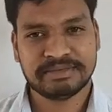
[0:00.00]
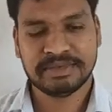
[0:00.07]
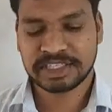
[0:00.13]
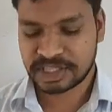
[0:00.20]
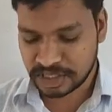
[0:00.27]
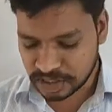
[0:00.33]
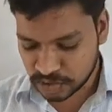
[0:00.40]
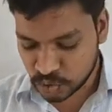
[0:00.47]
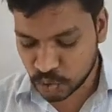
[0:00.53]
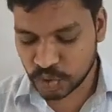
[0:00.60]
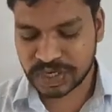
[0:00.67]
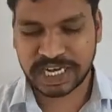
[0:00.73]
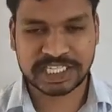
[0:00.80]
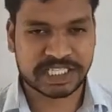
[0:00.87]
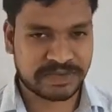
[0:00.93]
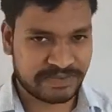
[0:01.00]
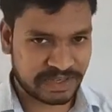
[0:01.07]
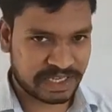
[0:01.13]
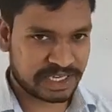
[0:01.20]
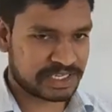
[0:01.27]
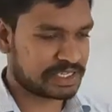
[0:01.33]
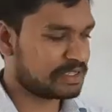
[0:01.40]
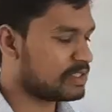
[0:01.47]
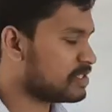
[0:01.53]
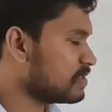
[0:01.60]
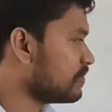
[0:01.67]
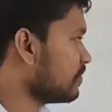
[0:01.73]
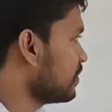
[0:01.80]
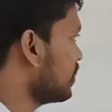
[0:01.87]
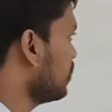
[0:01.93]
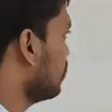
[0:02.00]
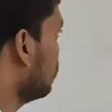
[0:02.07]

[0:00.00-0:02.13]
These are the two classifications.